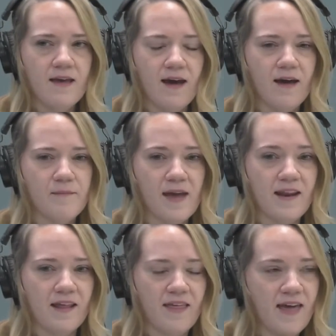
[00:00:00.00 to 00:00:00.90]
And
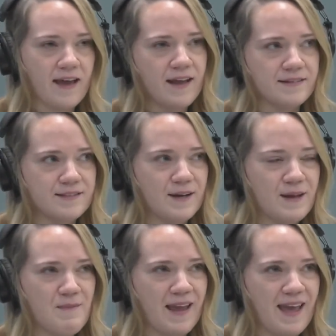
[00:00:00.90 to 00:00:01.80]
that kind of stuck
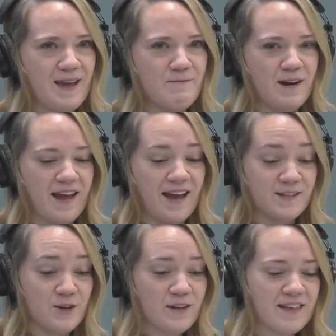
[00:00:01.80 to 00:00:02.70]
in my head when I
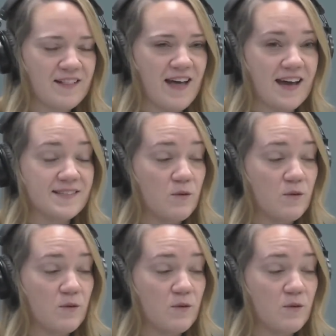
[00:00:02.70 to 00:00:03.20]
took the class.